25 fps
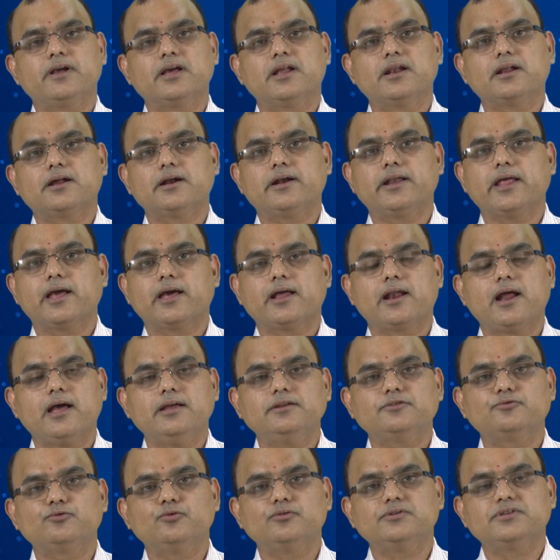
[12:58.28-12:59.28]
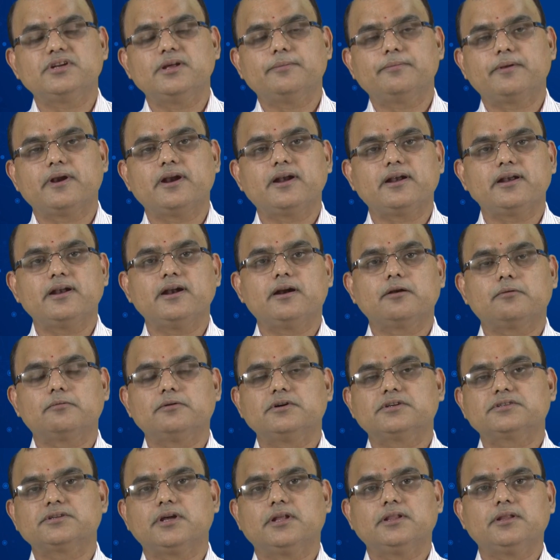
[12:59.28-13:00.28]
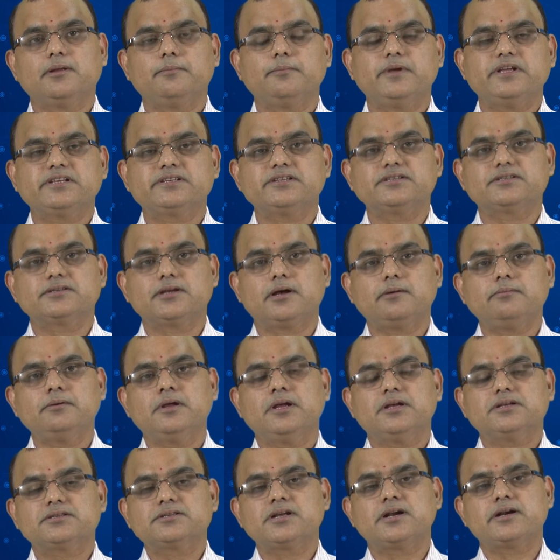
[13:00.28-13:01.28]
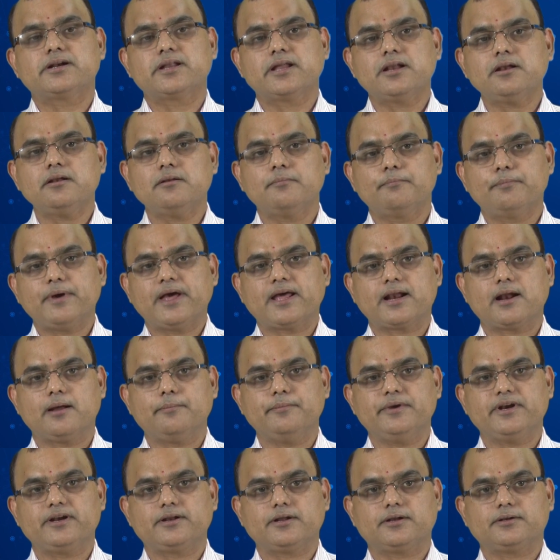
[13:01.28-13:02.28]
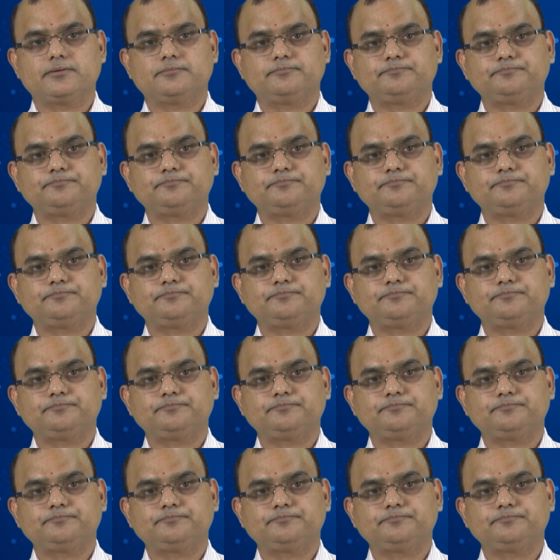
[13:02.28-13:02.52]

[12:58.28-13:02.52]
can categorize those different networks on the basis of certain parameter.